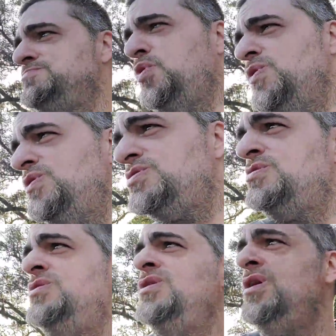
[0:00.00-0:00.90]
of s'mores.
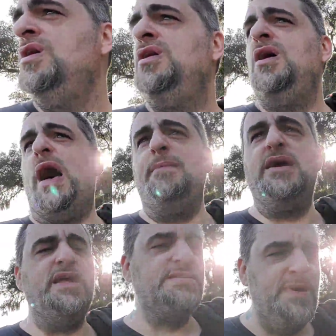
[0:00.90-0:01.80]
I
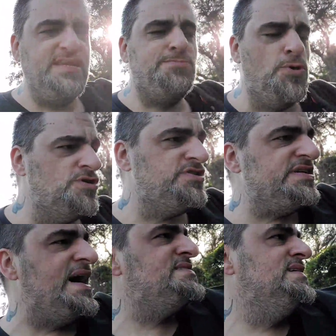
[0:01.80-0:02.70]
mean, as many s'mores as
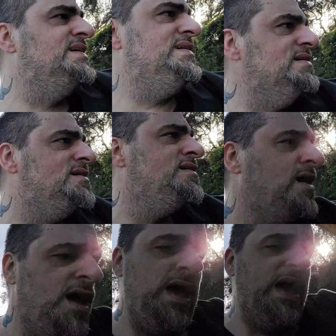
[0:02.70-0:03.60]
Ice can eat.
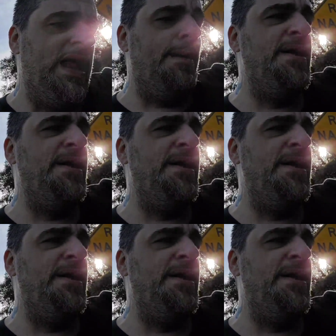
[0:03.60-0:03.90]
And I